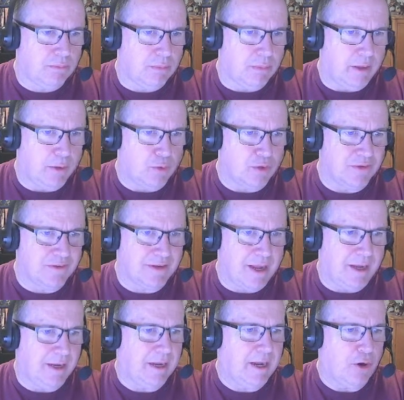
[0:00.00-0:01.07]
They're just a
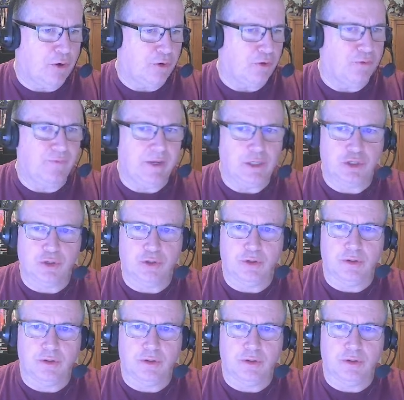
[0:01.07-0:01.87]
character feature.